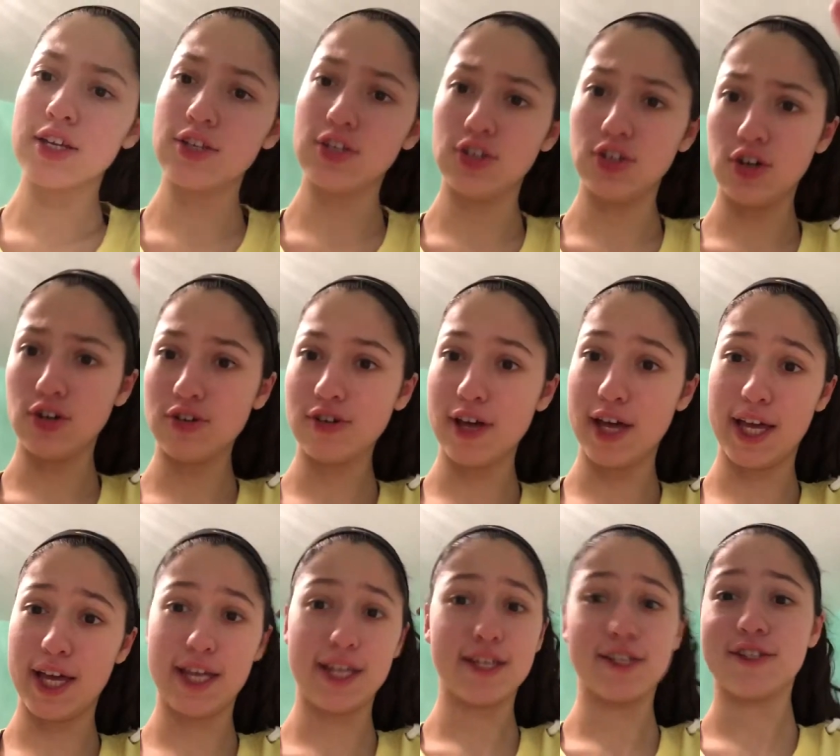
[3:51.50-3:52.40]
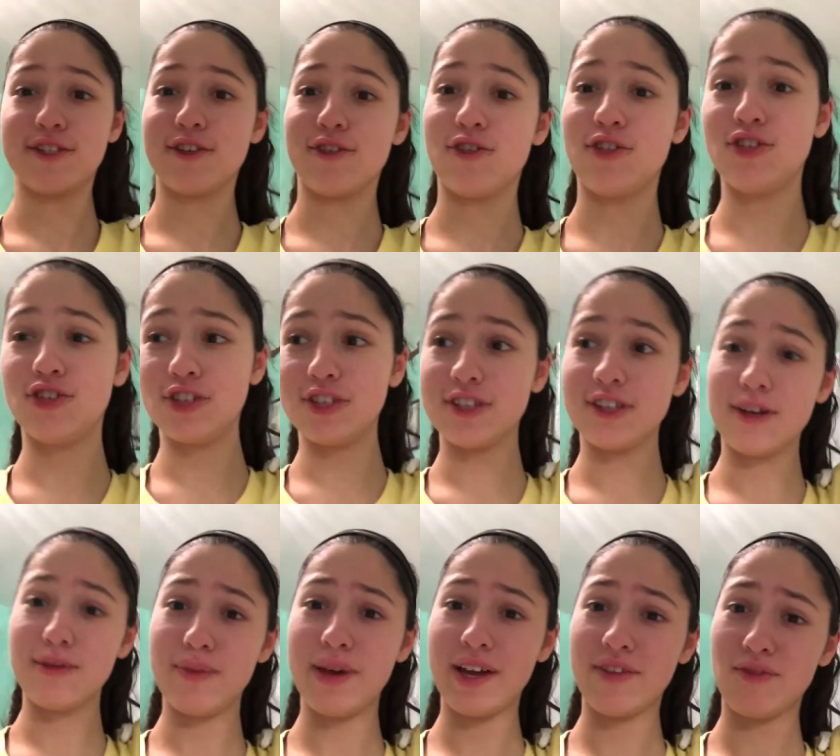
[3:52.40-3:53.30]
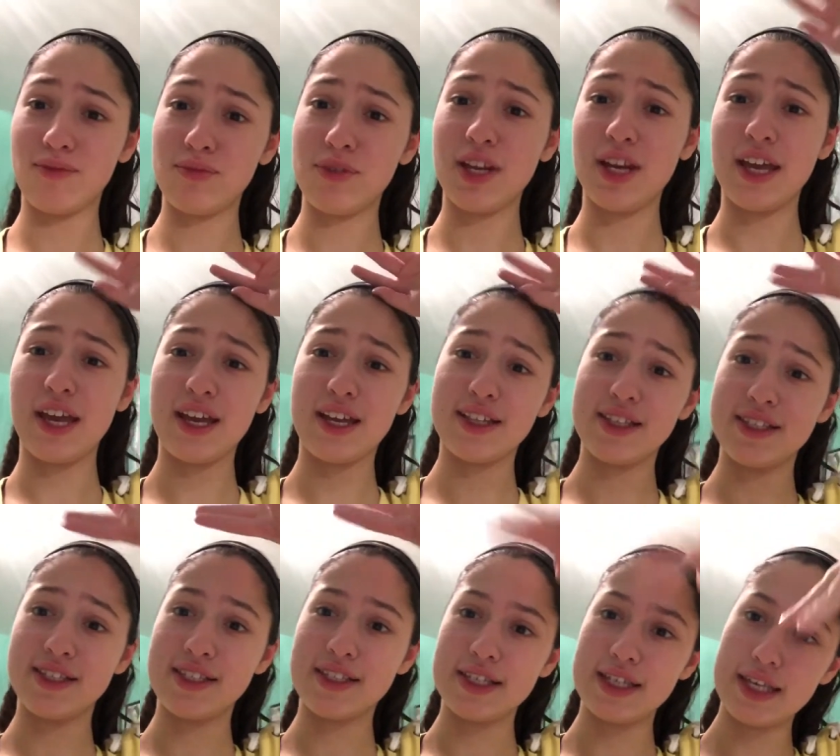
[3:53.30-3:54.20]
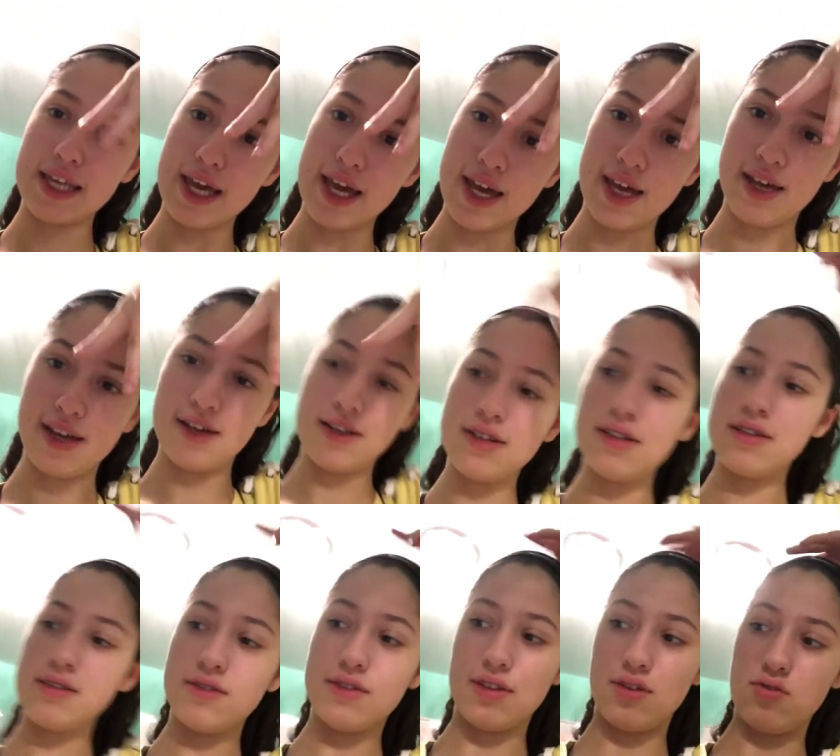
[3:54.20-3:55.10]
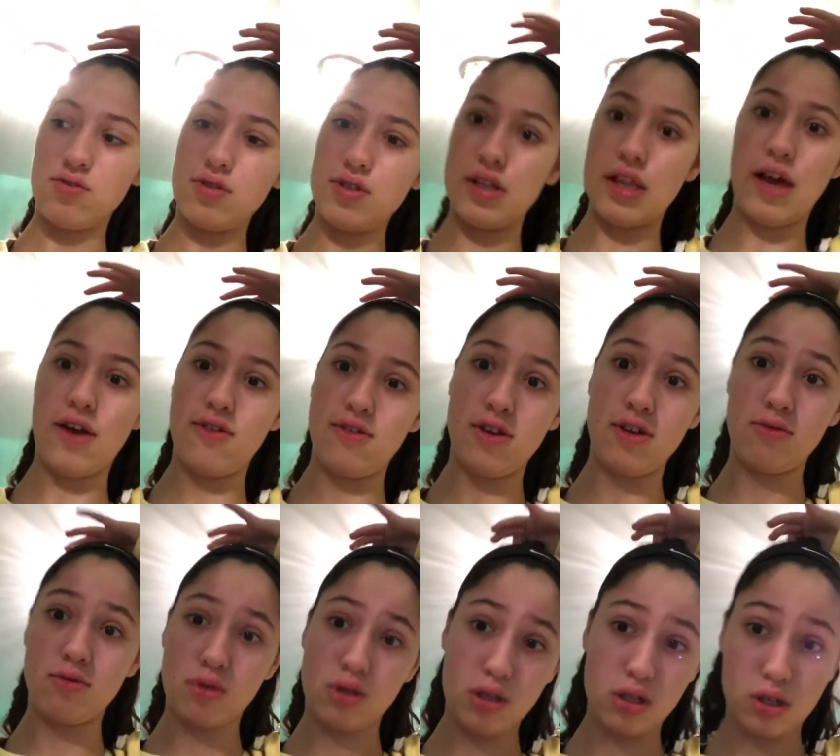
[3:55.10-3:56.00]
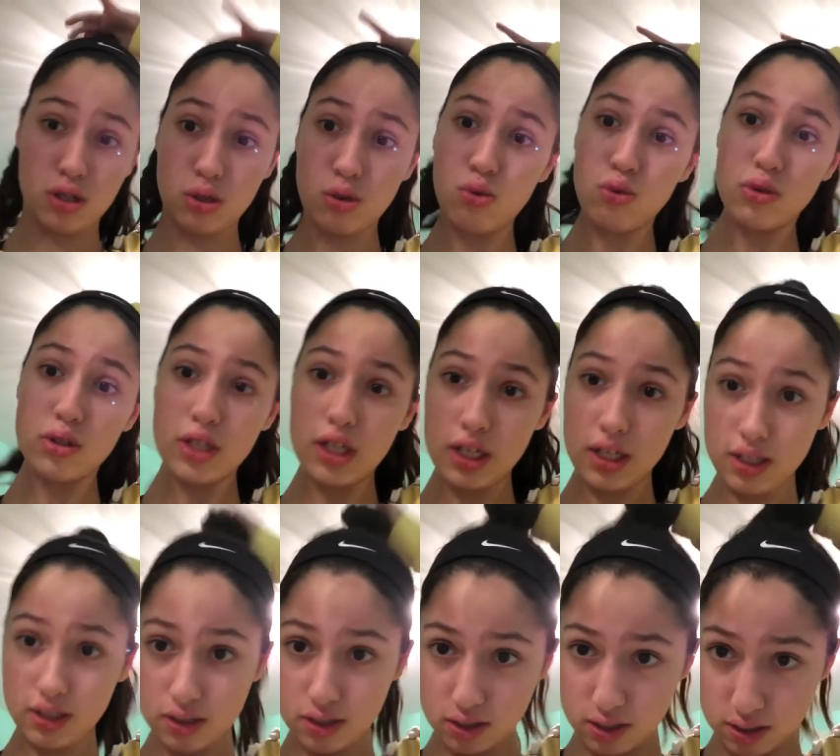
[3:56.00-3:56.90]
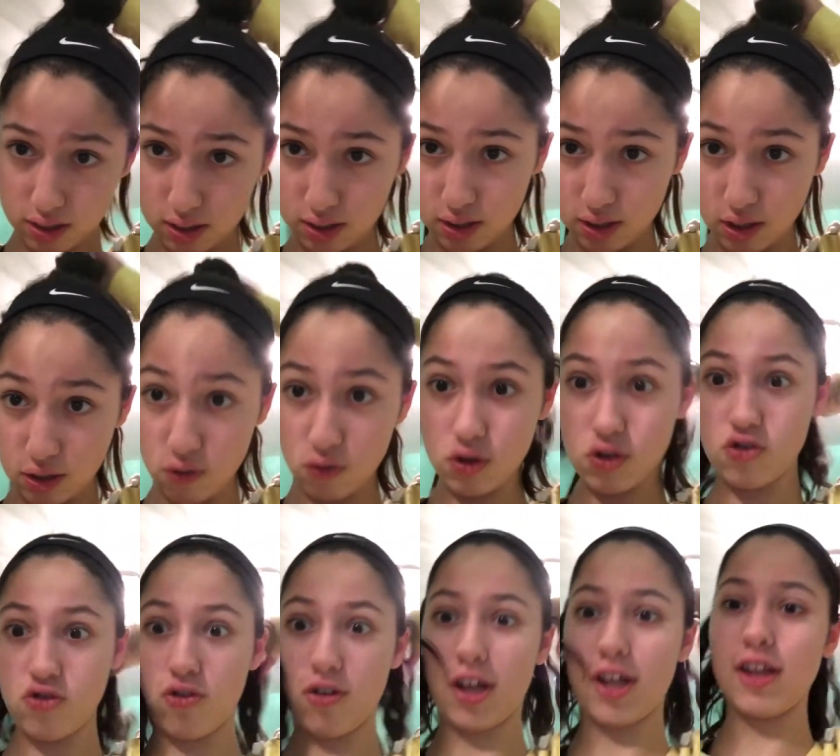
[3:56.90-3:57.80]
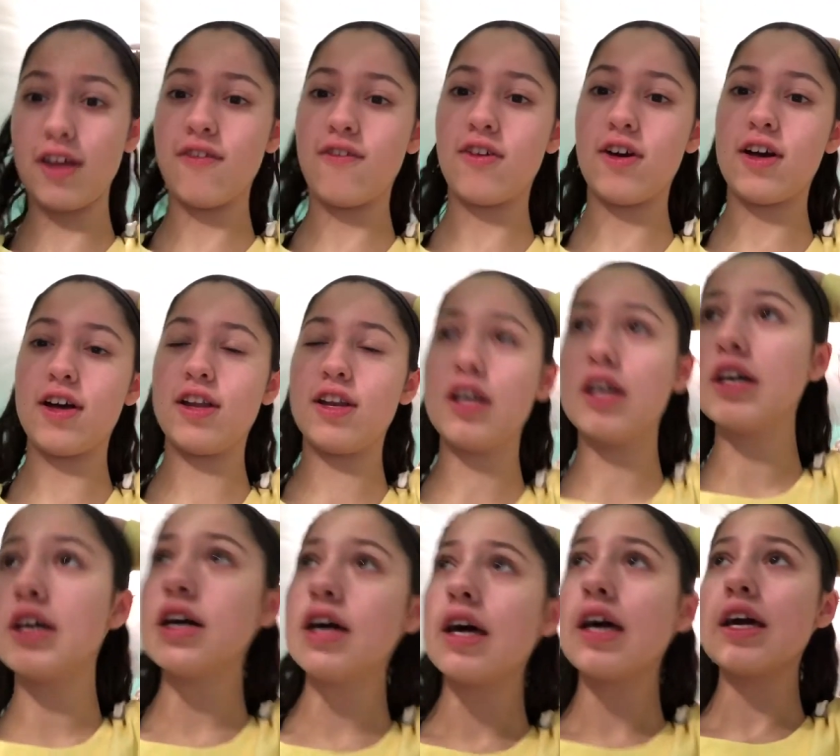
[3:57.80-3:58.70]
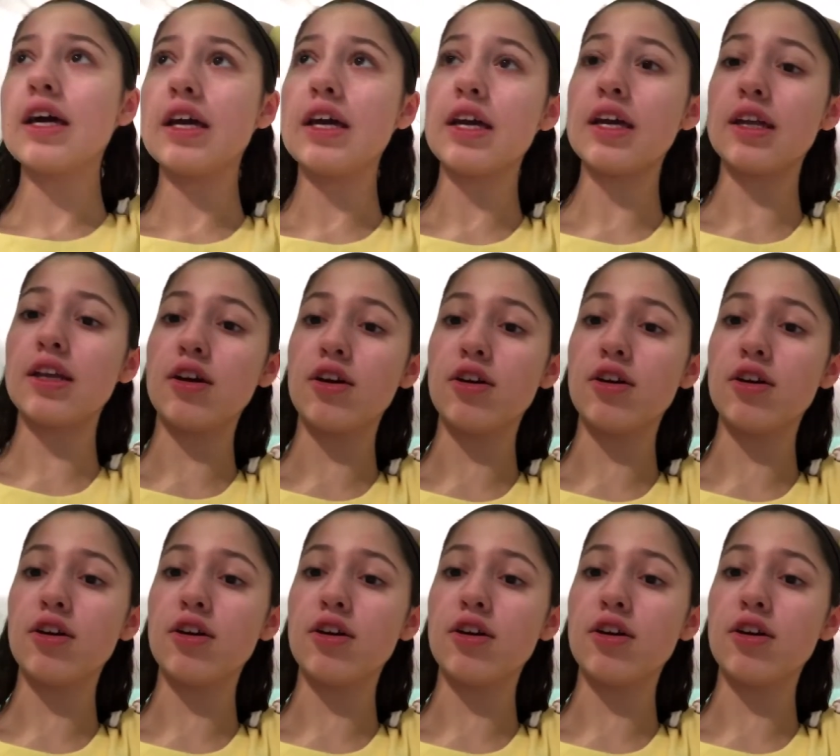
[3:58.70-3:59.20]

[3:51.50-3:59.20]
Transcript: Yo guys, so I just got back from the dance. Yeah, that was loud. It was a school dance and it was really fun. And